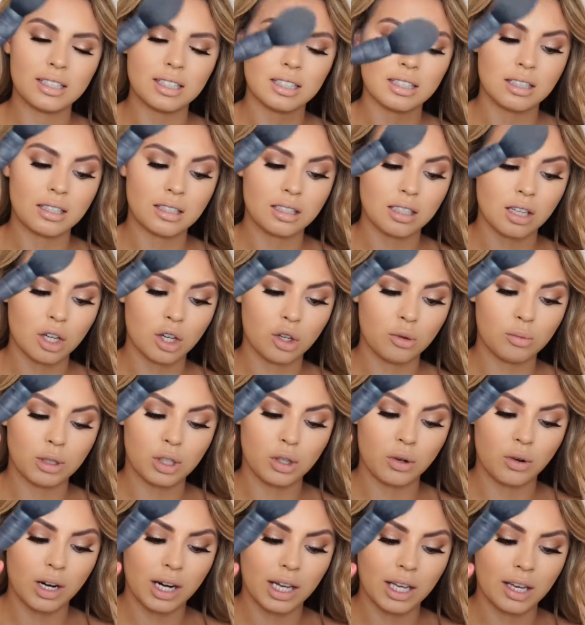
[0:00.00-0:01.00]
This is a
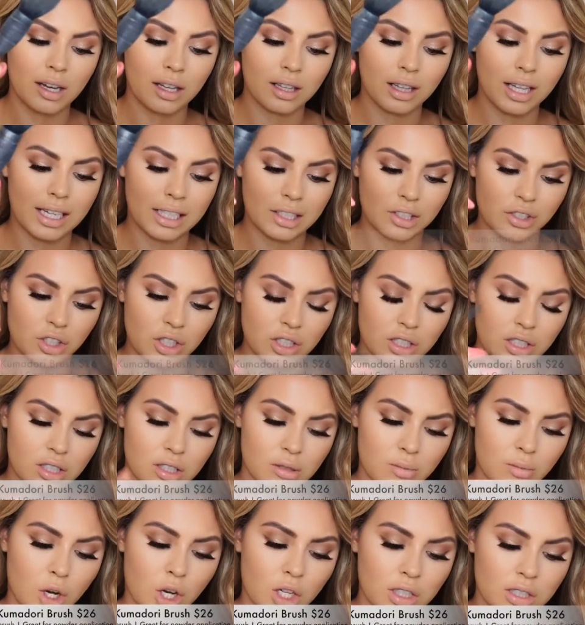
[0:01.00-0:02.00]
Glowy Collection
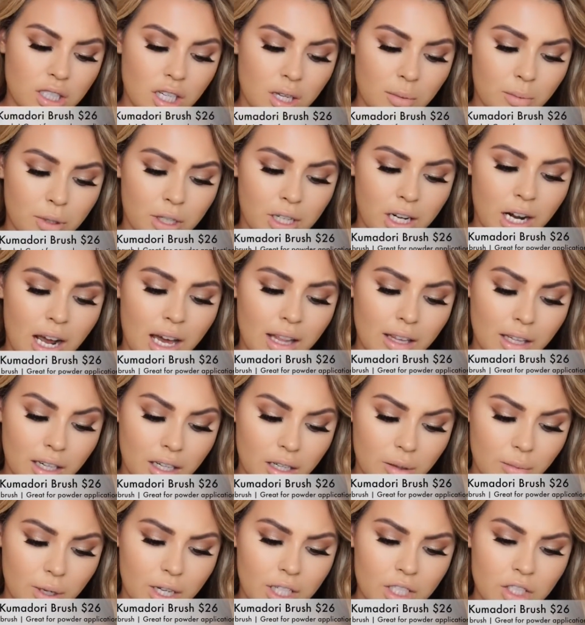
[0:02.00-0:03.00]
small tapered
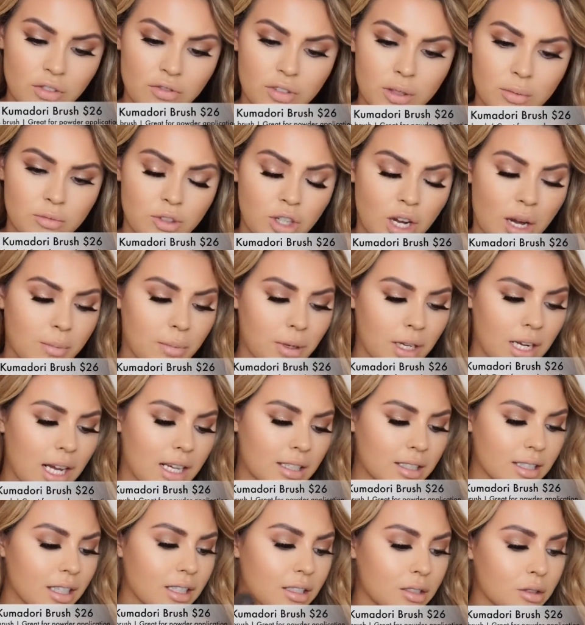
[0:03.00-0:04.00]
highlighting brush from
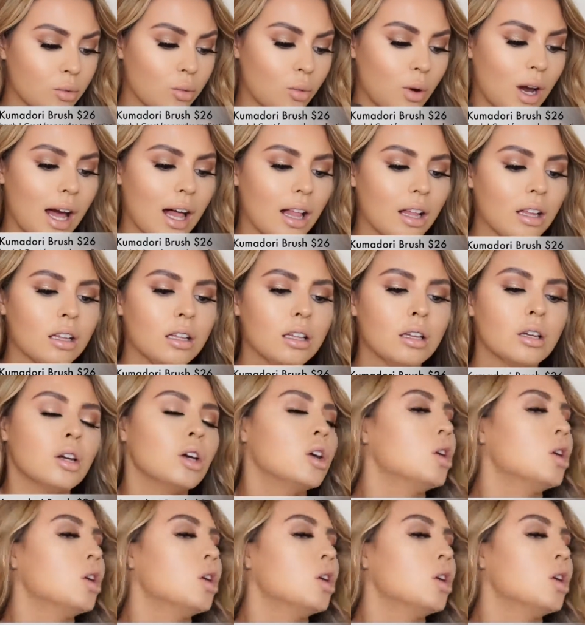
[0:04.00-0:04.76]
Japanese as well.